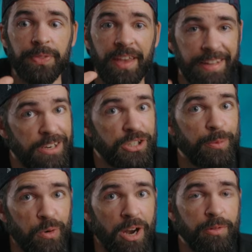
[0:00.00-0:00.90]
and here's the
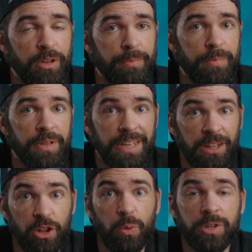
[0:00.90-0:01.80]
problem, it
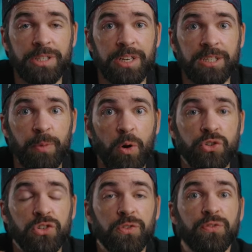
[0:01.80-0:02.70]
lowers the
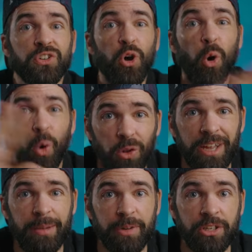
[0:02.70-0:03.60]
exposure for the whole
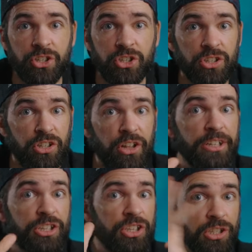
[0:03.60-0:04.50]
image, not
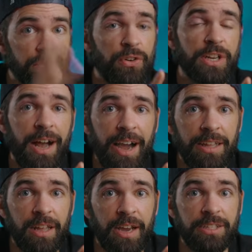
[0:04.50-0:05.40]
just for the
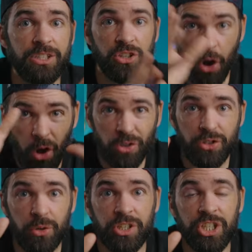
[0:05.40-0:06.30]
highlights,
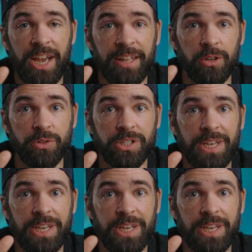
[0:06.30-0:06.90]
also the shadows.